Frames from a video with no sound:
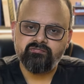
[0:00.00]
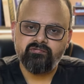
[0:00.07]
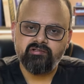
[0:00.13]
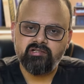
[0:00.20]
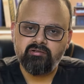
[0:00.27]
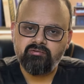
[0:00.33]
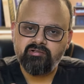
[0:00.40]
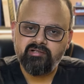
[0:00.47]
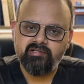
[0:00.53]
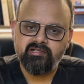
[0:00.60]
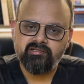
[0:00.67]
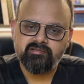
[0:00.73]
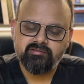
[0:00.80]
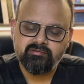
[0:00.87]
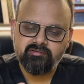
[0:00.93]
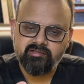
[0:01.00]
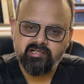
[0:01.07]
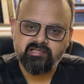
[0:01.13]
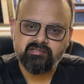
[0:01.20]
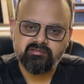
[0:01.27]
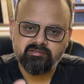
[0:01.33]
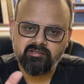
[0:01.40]
without these
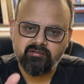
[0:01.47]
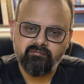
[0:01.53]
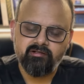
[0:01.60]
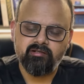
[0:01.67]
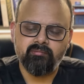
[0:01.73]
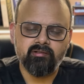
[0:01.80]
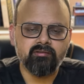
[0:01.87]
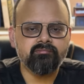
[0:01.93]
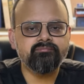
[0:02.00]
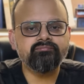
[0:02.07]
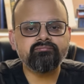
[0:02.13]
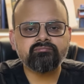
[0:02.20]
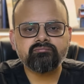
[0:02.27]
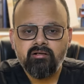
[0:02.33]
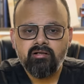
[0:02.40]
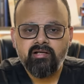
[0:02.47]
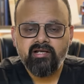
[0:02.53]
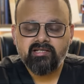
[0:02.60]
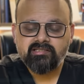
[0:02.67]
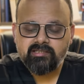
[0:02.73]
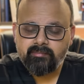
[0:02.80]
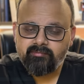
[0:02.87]
tests available,
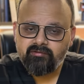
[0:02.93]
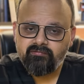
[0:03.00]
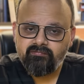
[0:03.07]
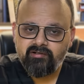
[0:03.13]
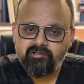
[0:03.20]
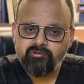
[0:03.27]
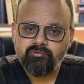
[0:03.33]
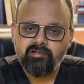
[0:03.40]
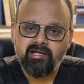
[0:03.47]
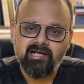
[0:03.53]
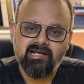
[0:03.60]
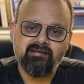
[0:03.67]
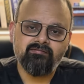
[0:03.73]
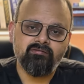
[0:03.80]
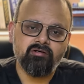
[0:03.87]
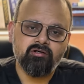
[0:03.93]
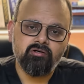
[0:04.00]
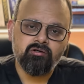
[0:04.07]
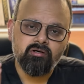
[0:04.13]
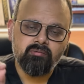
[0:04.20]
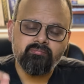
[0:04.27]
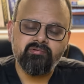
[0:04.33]
except when you have a
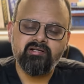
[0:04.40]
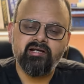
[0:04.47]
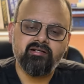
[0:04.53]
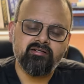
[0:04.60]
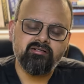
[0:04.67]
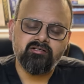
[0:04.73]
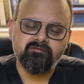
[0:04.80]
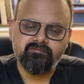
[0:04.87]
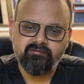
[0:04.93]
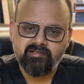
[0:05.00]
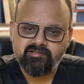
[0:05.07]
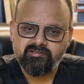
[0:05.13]
complicated reflux